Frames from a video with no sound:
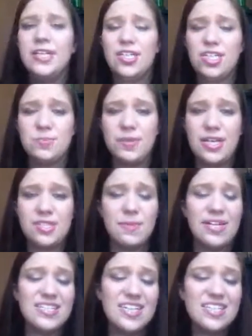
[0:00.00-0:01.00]
just because
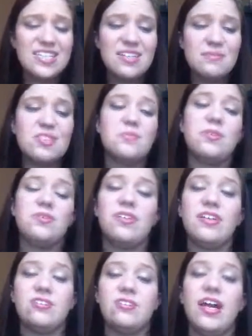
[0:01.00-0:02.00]
my skin tends to be
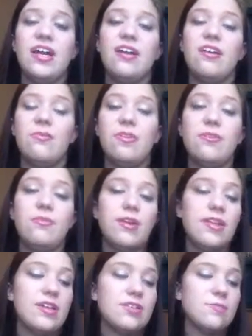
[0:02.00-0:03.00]
really dry and I don't want to
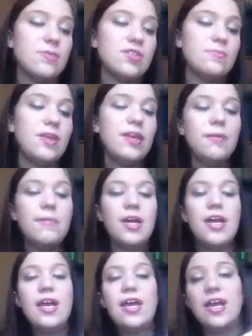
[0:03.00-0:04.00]
wear that too much makeup.
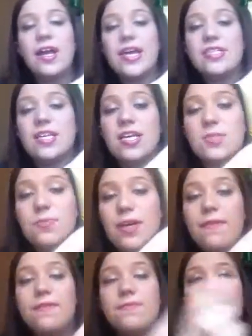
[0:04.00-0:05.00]
And it has an
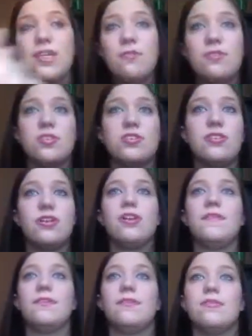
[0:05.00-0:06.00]
SPF 15, which is good
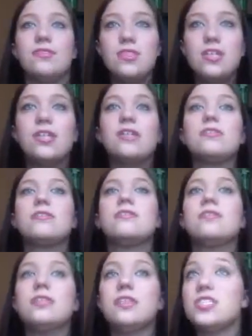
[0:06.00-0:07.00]
even though it's not
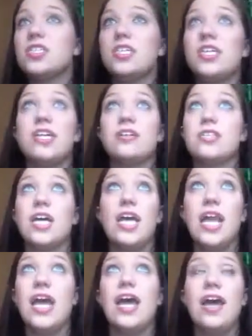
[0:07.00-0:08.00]
sunny
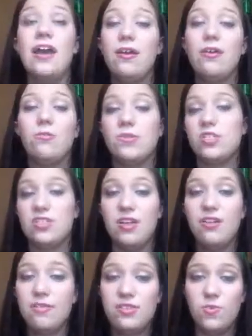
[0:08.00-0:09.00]
outside at all, which is
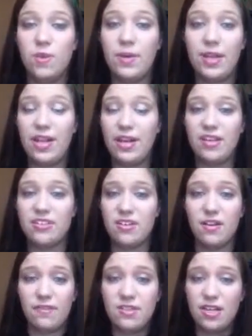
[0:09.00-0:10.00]
another reason why my lighting is
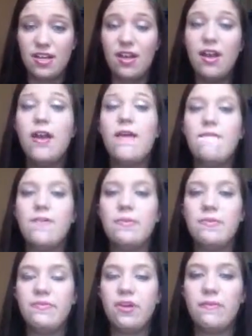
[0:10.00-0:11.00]
off because I film
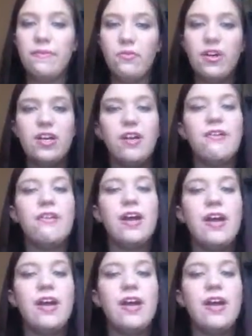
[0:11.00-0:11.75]
in front of a window.